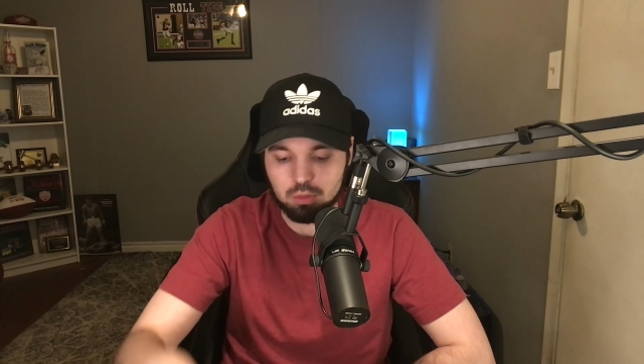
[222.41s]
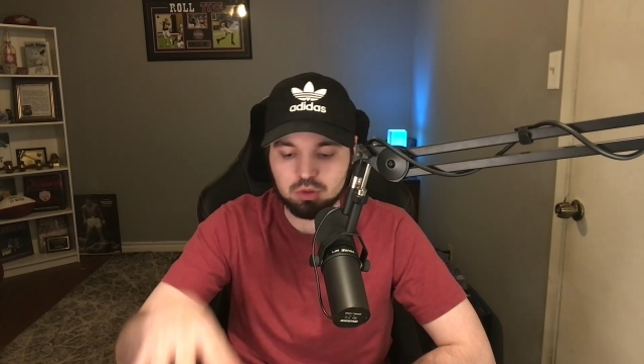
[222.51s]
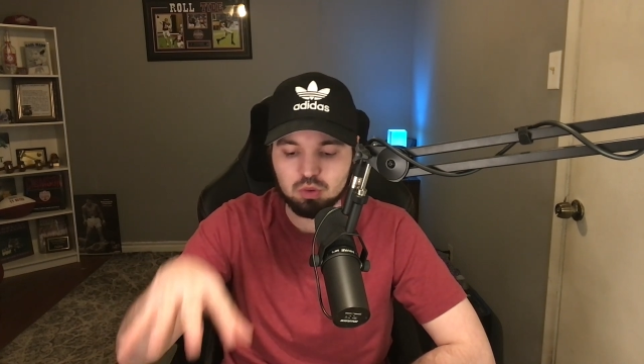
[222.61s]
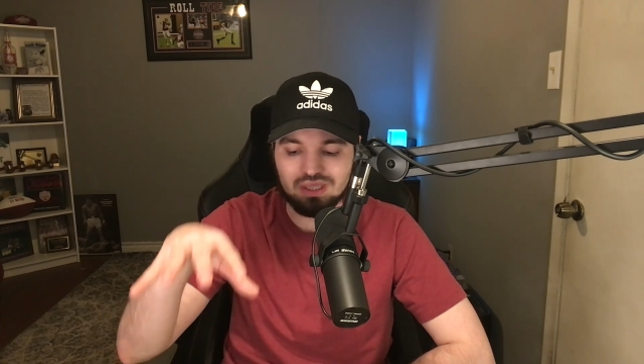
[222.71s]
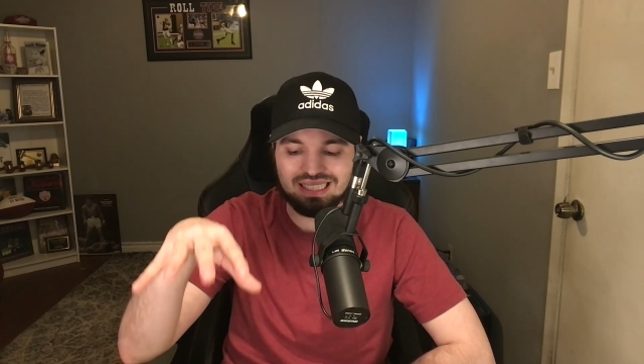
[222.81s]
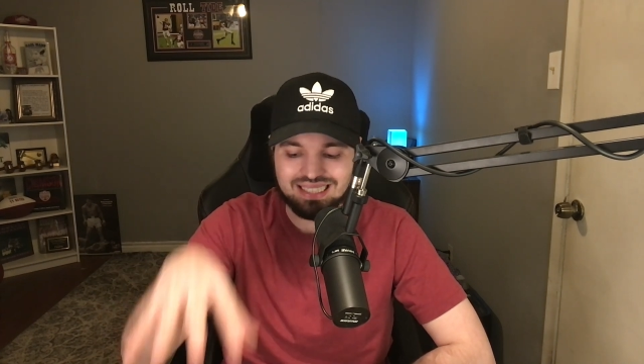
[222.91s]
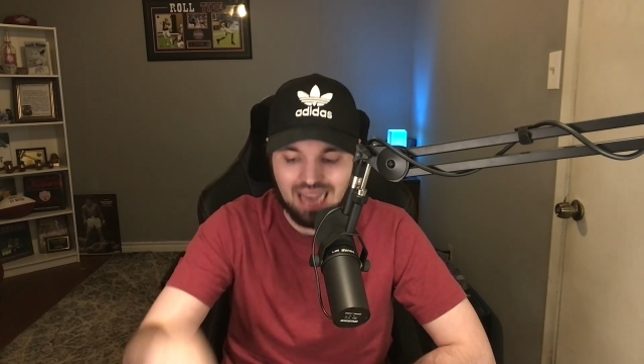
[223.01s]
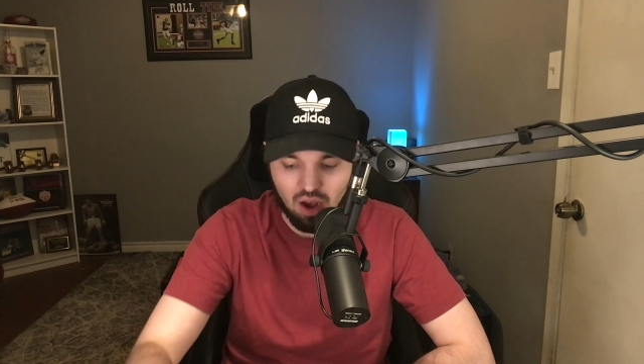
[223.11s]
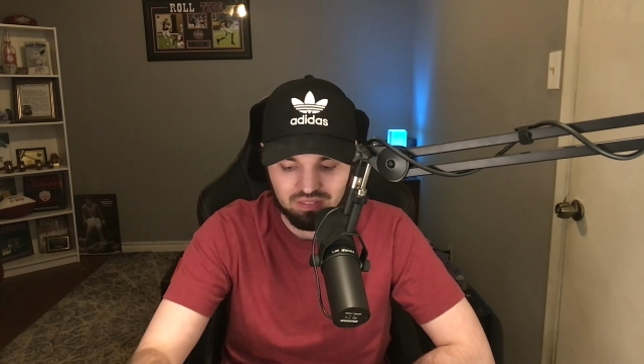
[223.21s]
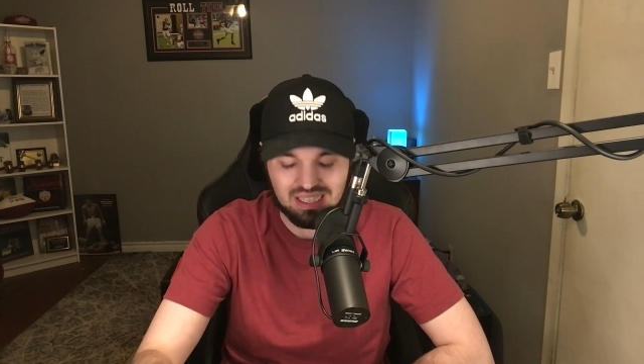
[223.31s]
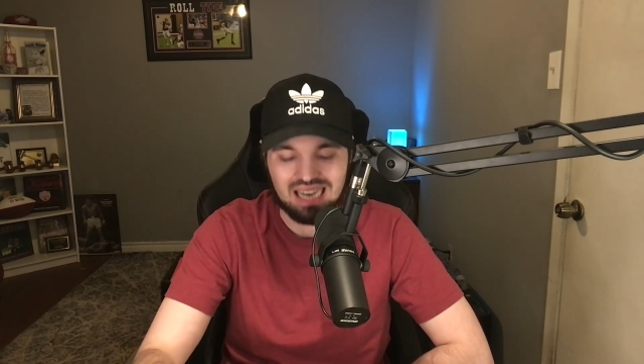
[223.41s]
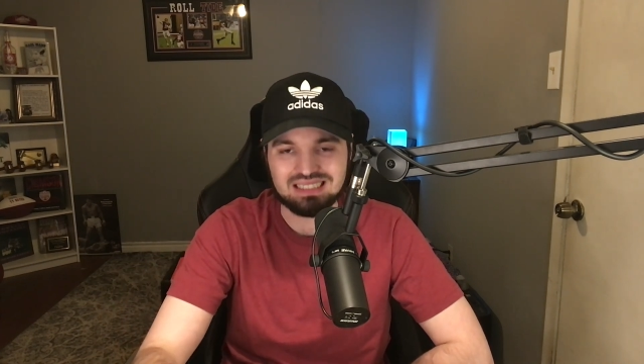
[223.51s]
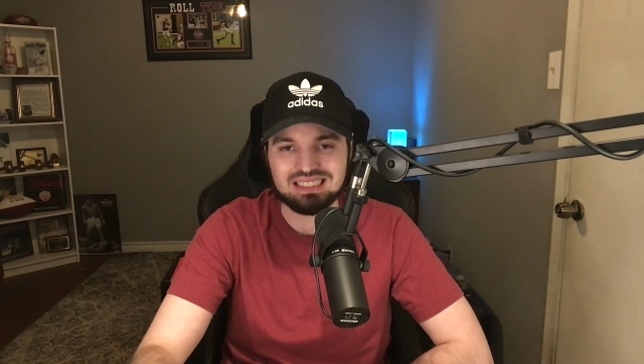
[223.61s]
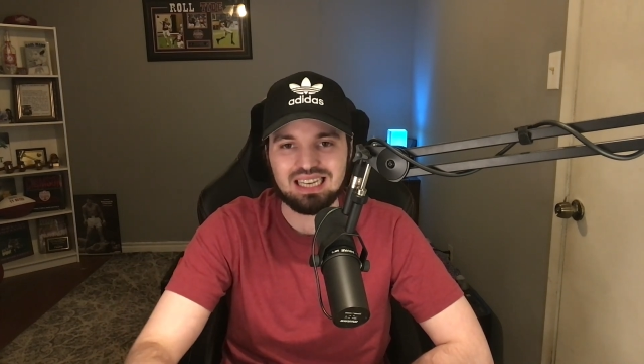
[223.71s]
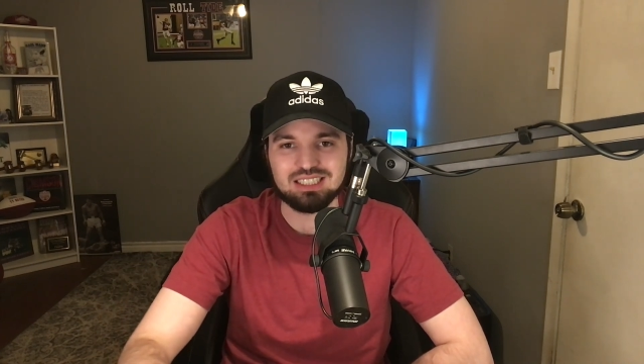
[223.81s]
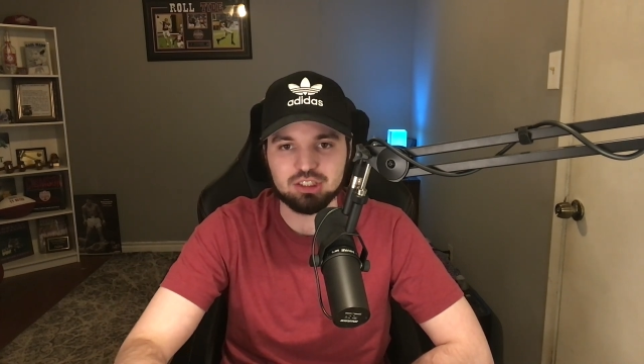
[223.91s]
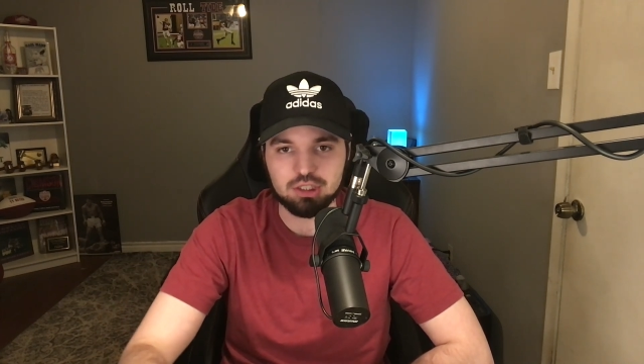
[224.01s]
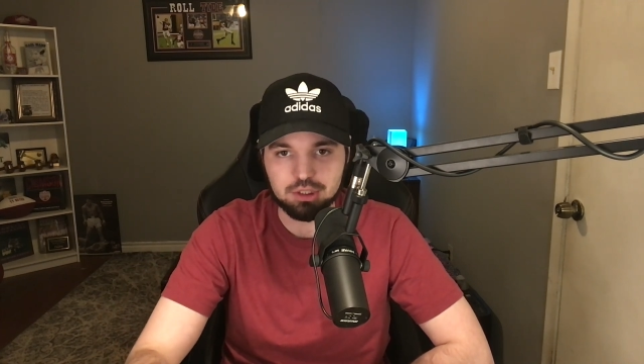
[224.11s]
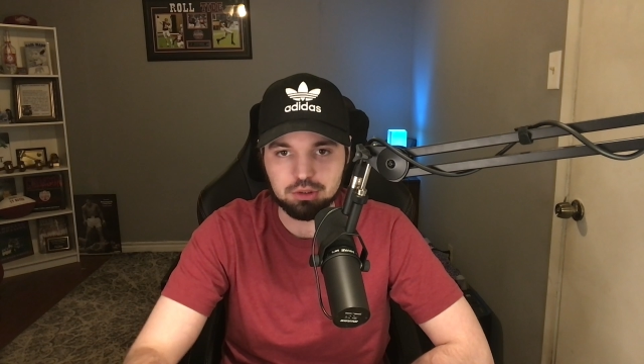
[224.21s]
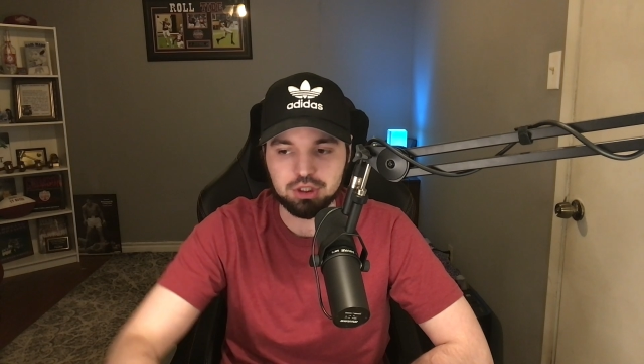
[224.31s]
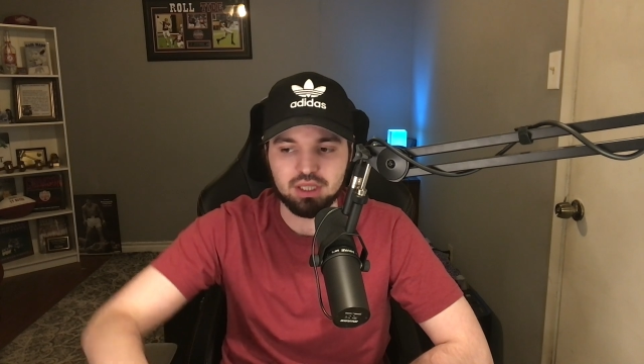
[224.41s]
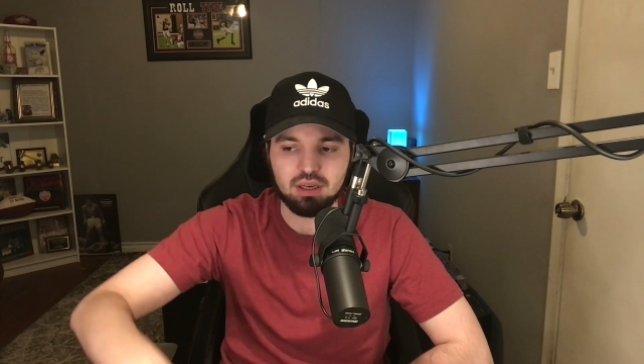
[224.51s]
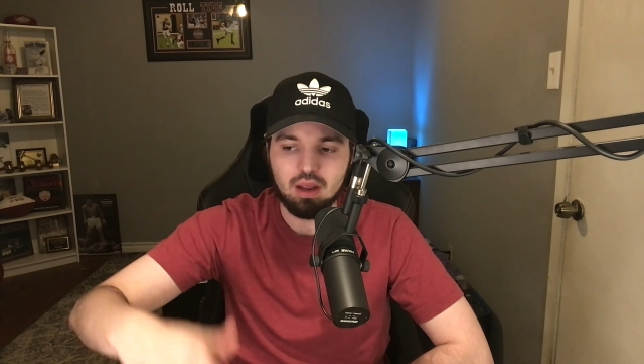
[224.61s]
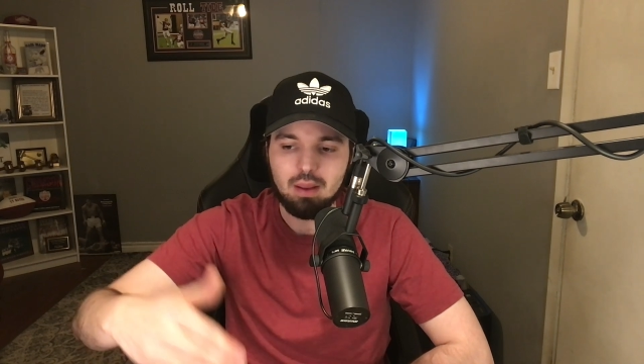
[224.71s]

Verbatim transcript: who's going to galvanize that institution